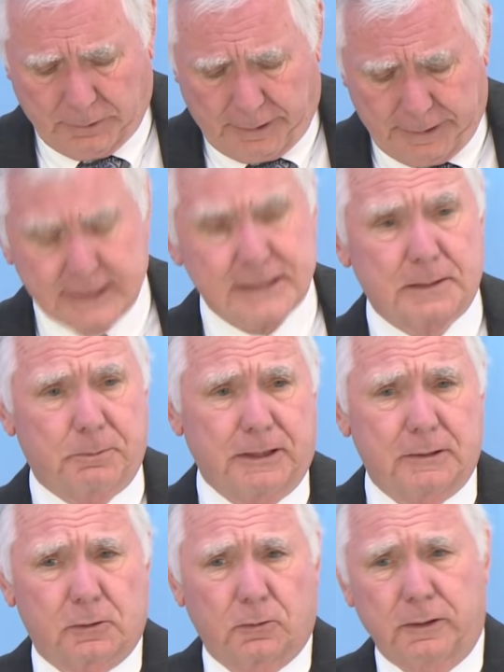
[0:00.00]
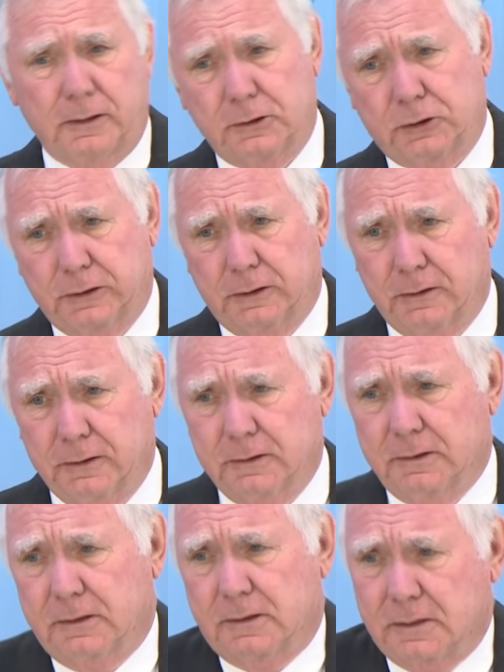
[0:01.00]
I guess the big story this year
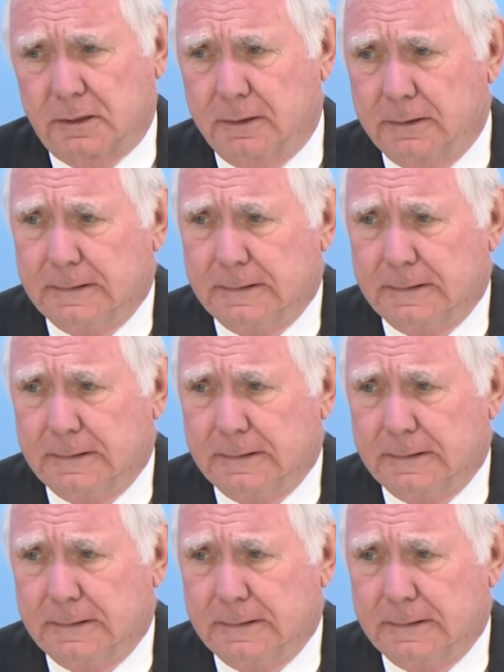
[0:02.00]
is it's